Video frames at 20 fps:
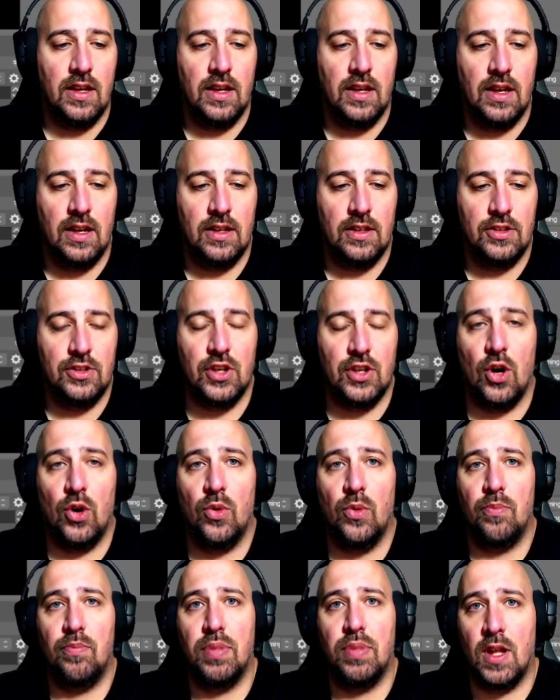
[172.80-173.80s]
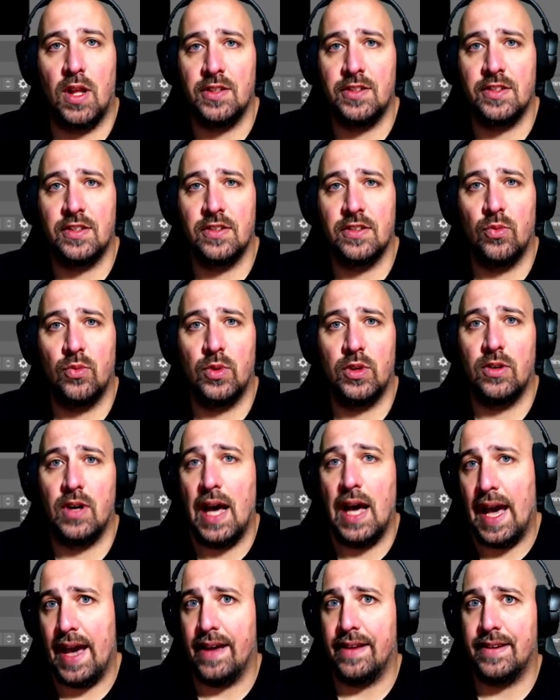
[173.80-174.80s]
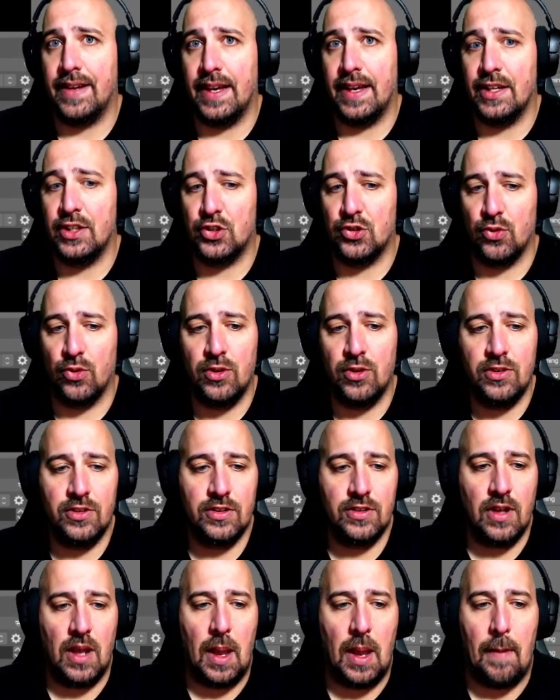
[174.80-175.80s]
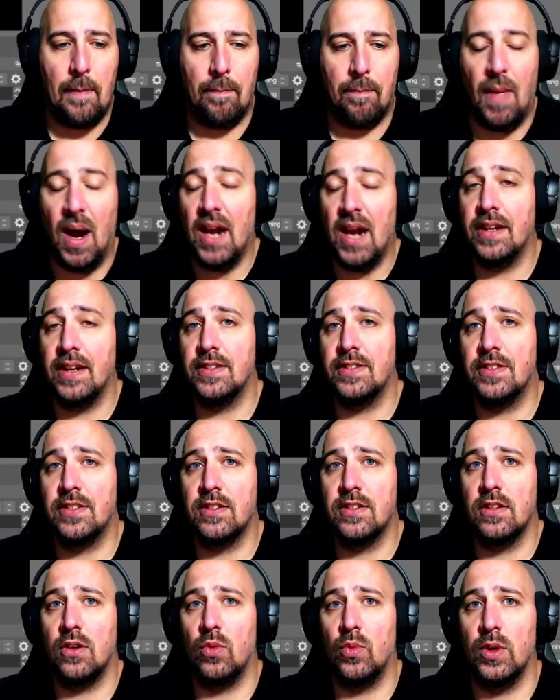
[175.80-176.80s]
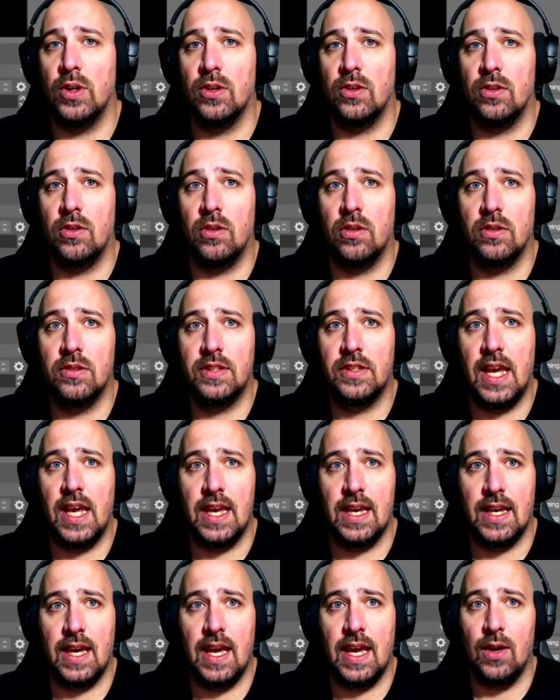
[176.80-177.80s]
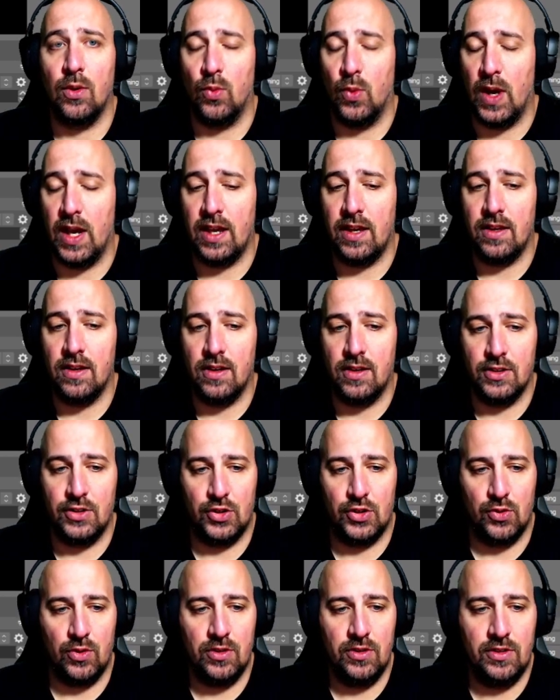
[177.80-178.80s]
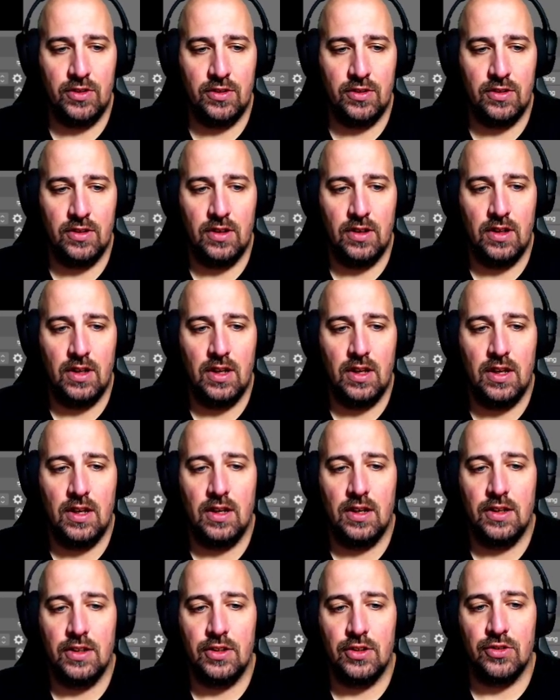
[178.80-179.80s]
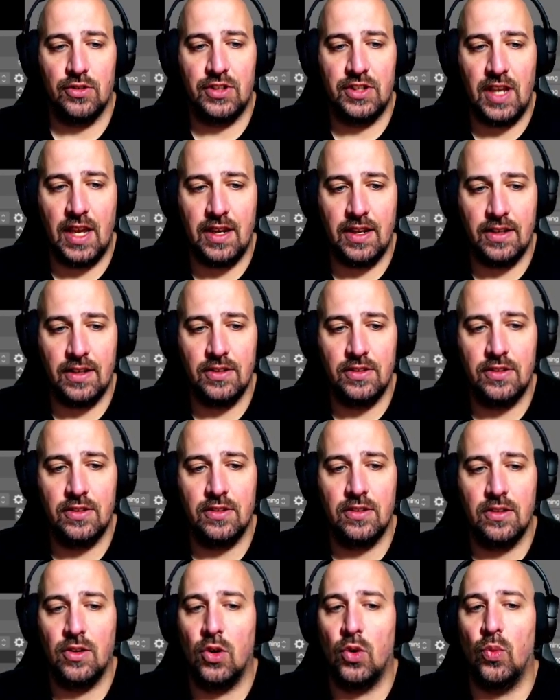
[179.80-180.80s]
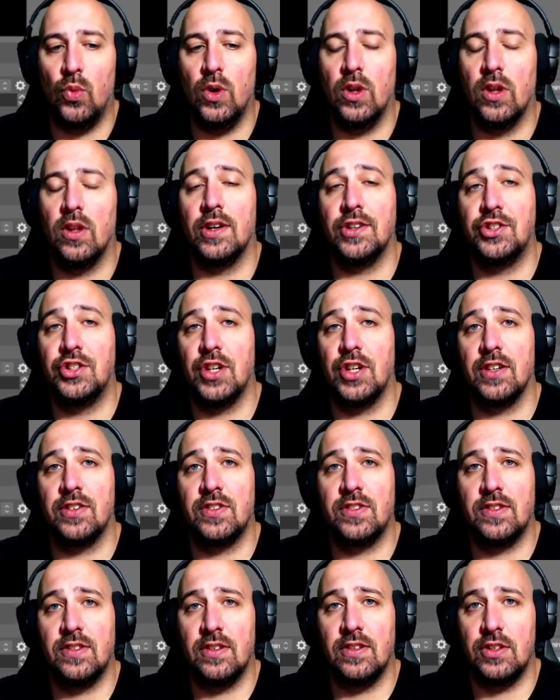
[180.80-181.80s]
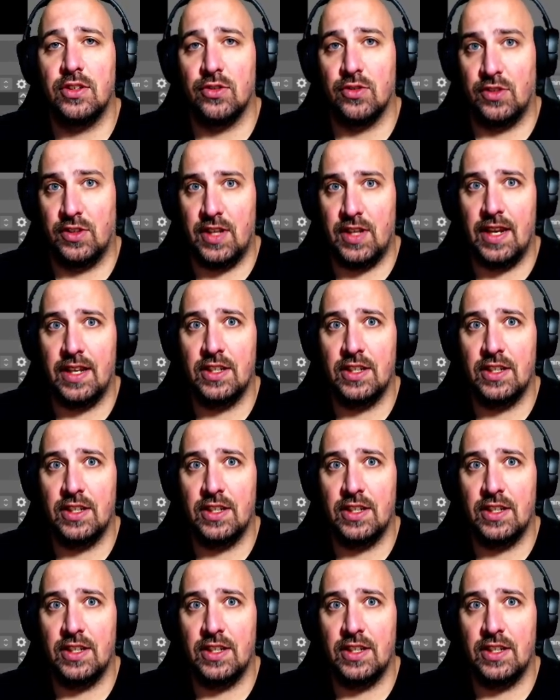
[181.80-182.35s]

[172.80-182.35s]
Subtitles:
So plus will add a source, minus will take away a source. Your settings will adjust your settings